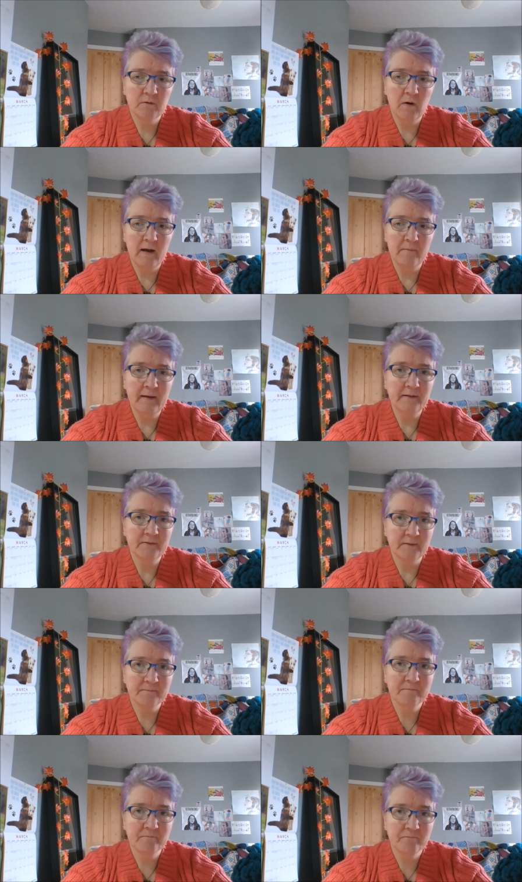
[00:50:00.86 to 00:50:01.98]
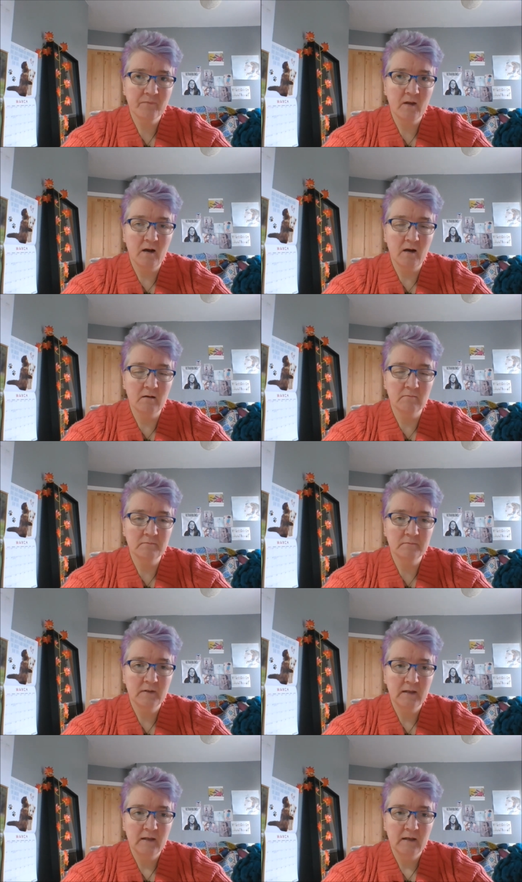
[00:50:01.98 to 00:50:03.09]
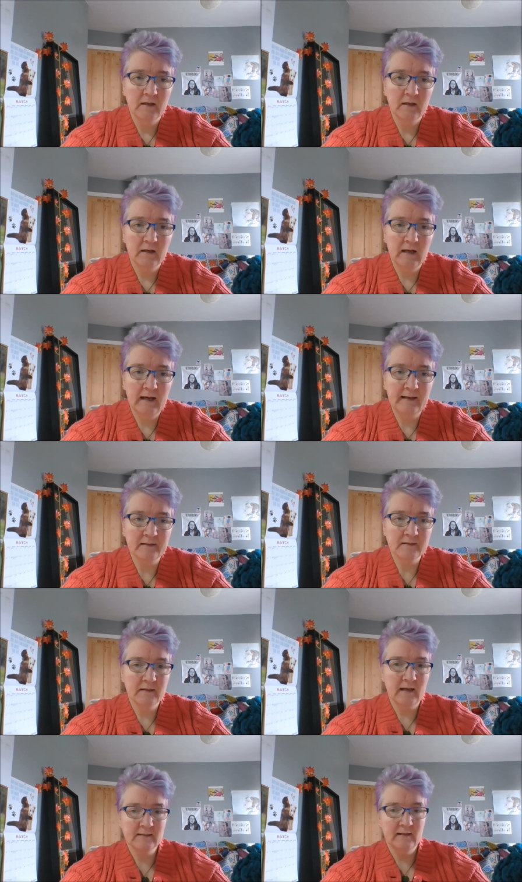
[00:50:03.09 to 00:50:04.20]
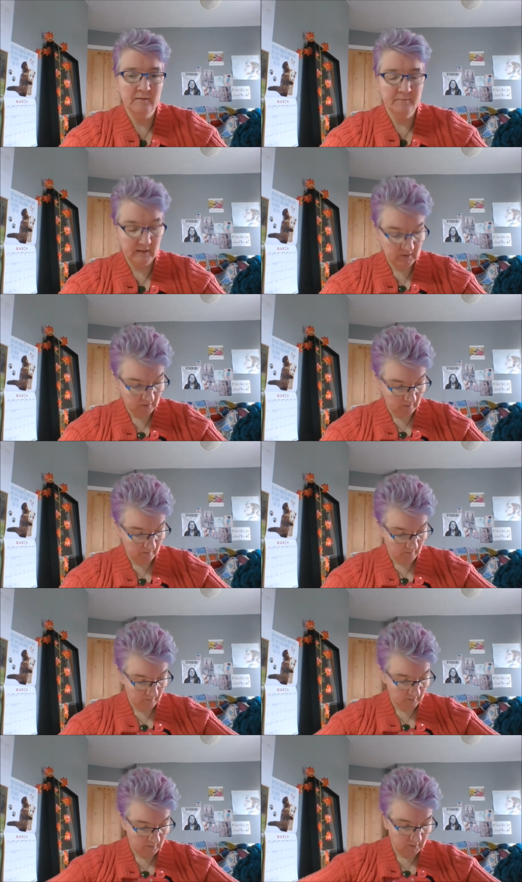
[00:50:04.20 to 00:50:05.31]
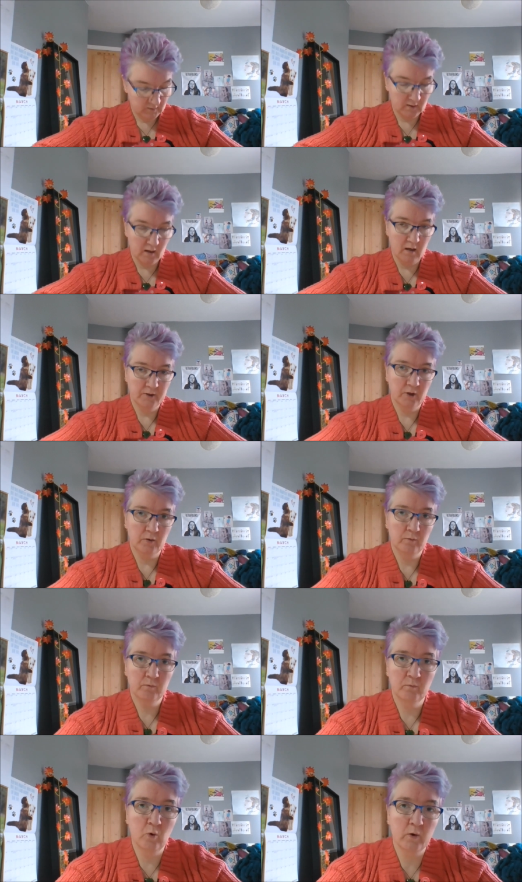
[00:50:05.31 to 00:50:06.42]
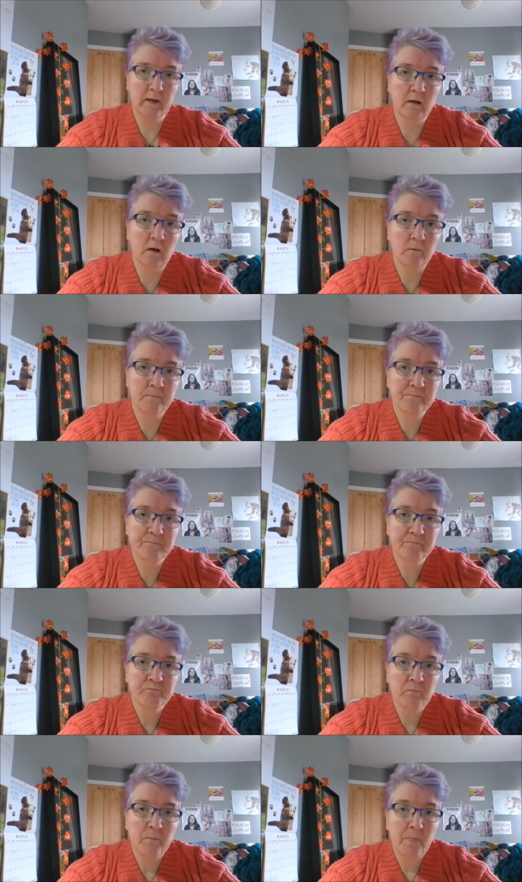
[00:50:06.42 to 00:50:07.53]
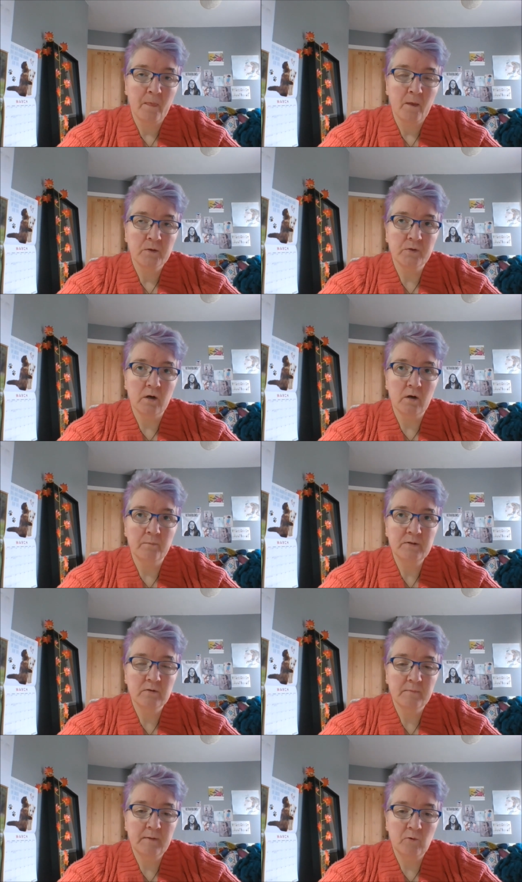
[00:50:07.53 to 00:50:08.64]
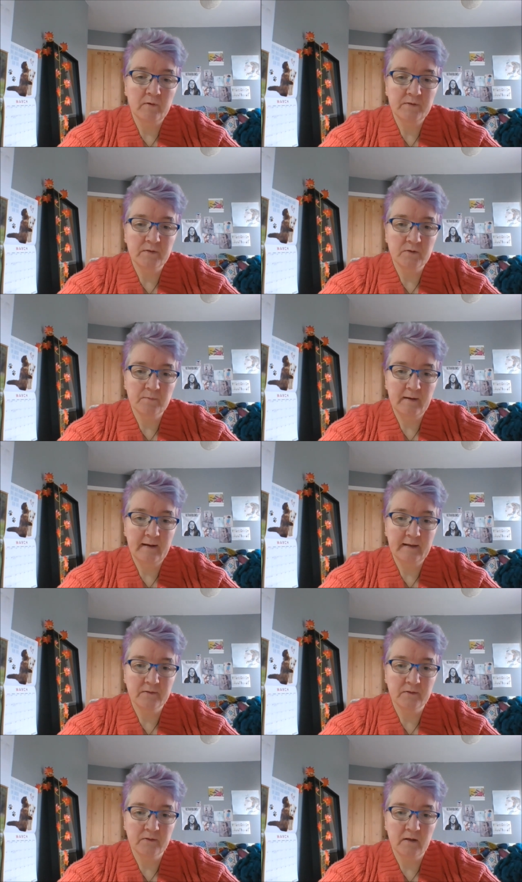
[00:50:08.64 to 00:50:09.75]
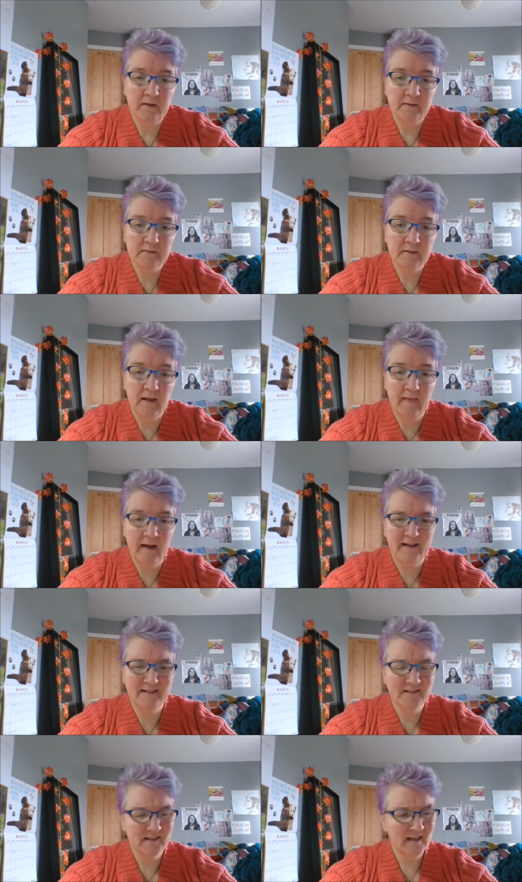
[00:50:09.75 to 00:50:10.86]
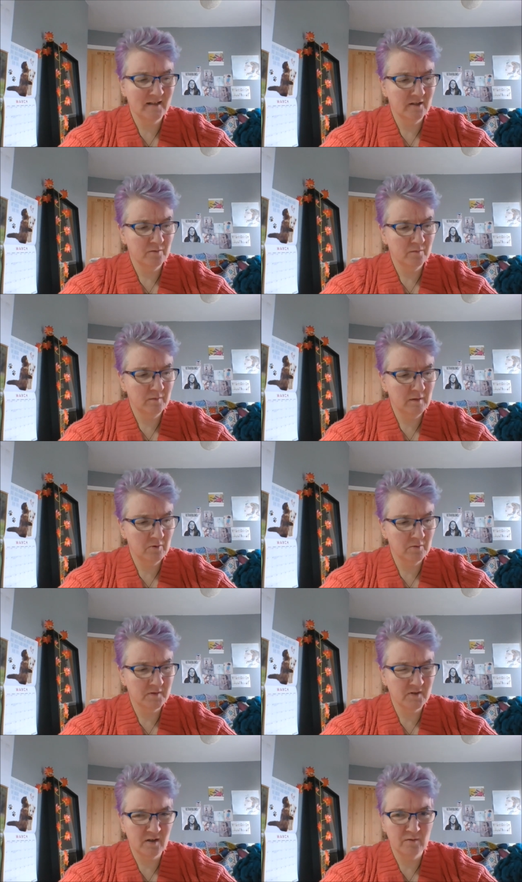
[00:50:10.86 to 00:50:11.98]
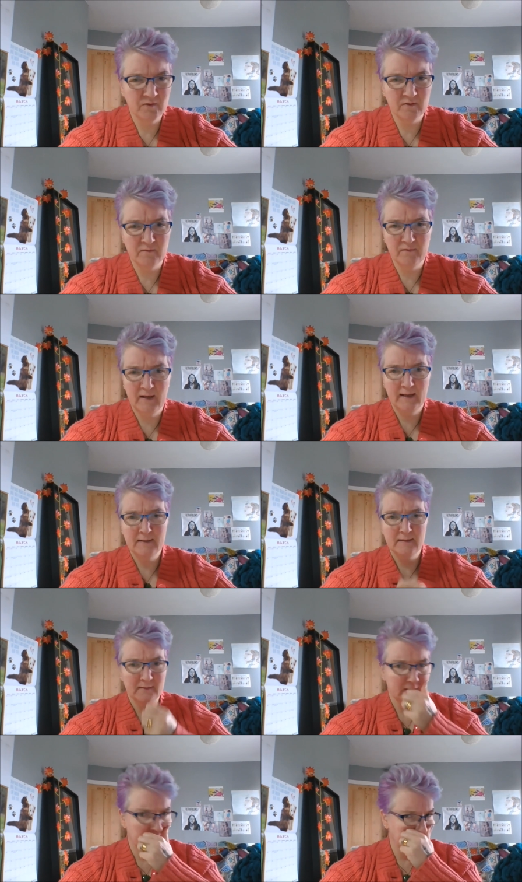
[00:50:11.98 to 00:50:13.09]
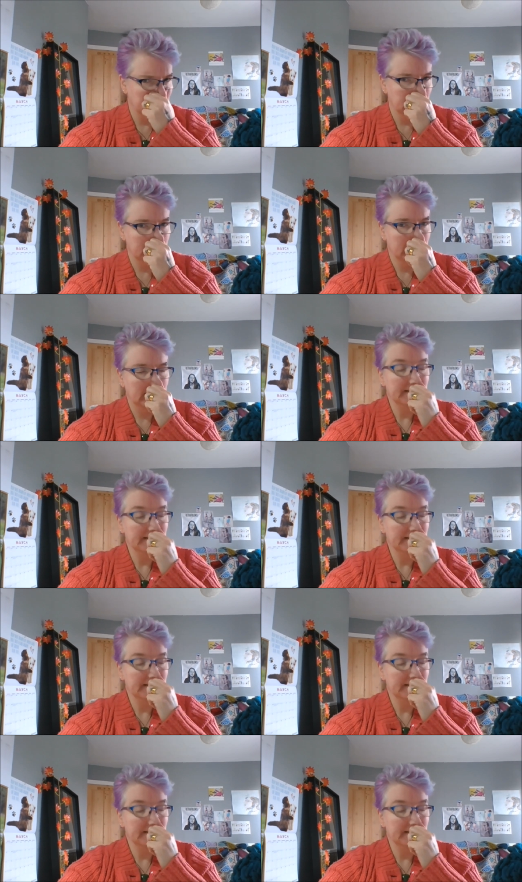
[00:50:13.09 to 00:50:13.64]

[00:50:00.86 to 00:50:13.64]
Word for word: quite amazing. Um, and that's led me to start a new walking goal. So I've been doing a bit more research about exercise. And again, you know, we were always told sort of in the 80s and 90s that